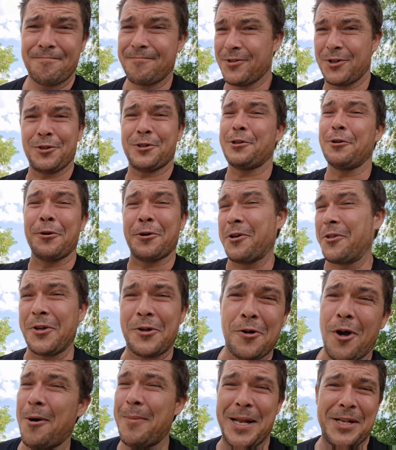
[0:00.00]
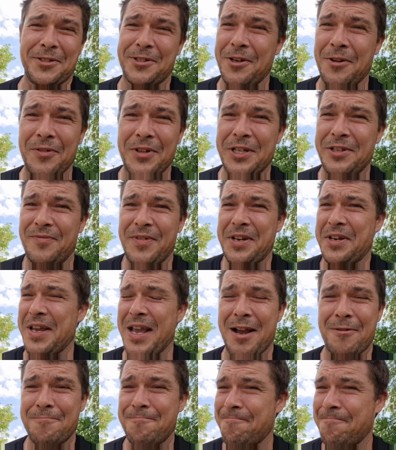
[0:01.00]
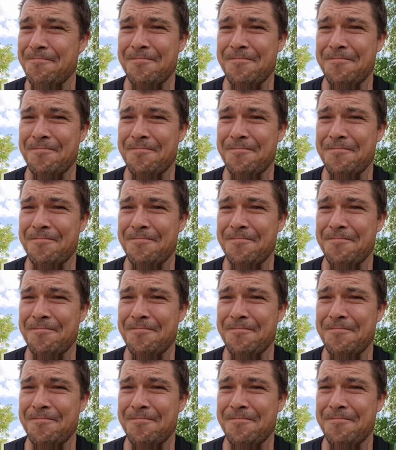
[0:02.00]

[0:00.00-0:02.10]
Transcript: Just look at the comments on this video.